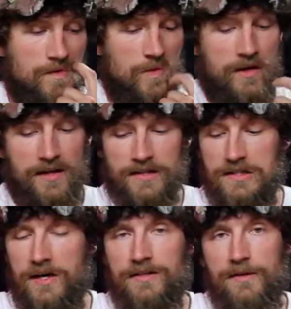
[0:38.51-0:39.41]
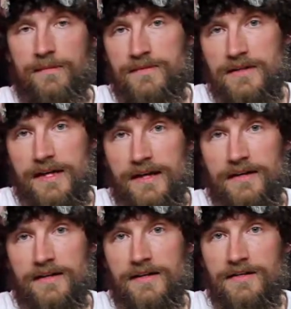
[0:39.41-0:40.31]
What I'd like to talk to you today
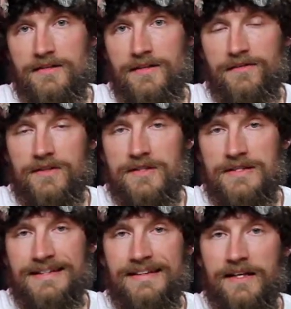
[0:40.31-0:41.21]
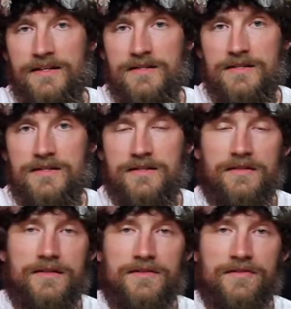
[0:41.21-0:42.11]
is differences in lenses.
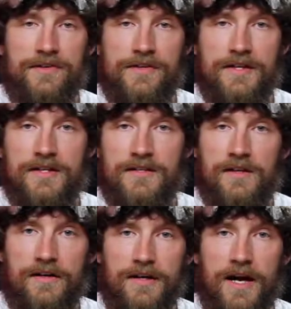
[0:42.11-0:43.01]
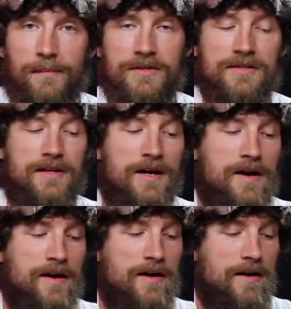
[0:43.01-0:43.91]
These are for DSLR cameras.
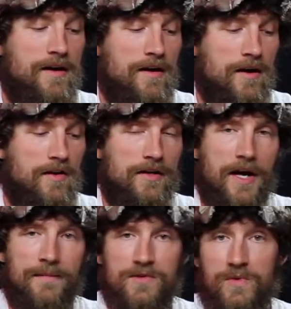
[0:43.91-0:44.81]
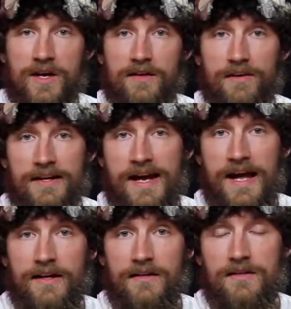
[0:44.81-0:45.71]
Uh, all the cameras we have are
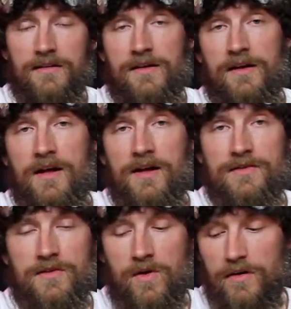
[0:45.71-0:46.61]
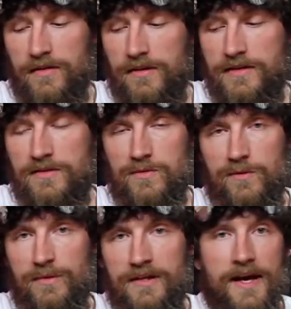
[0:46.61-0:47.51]
Canon, uh, so all the lenses
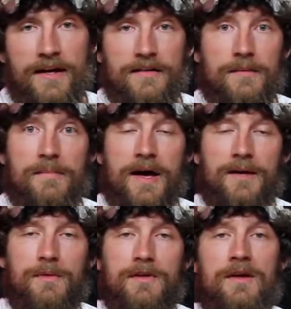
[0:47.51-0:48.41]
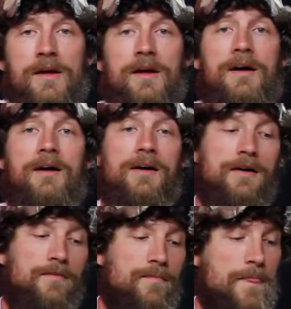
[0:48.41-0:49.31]
will be Canon compatible.
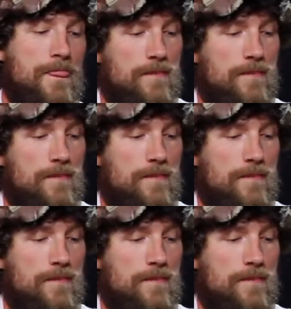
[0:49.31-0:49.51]
Um,